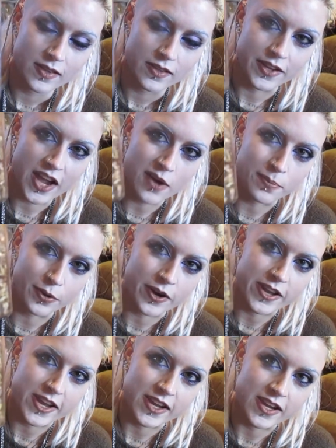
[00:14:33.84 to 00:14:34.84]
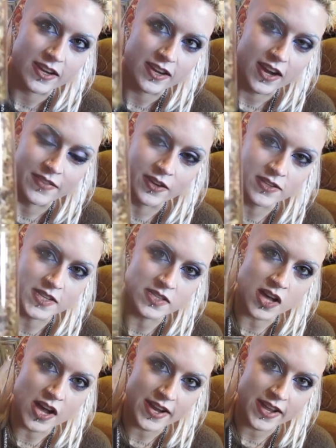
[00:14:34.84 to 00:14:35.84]
Look how pretty. And there's a
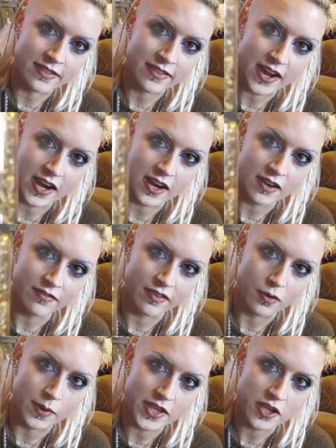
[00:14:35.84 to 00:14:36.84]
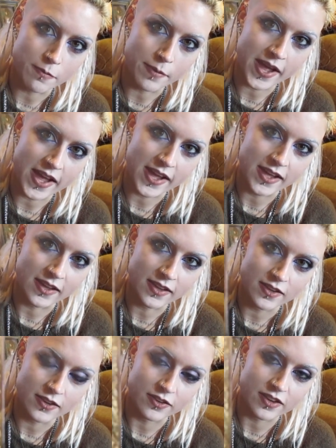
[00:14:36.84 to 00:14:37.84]
lot in there for what you pay.
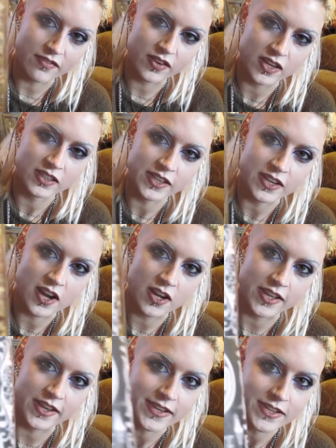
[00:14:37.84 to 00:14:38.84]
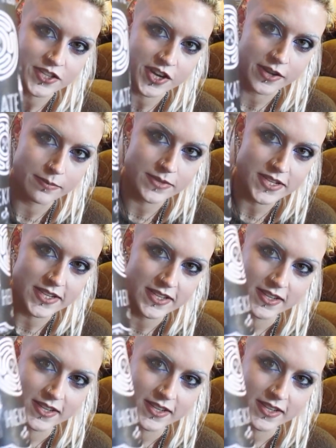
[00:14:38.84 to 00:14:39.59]
You're definitely not getting gypped.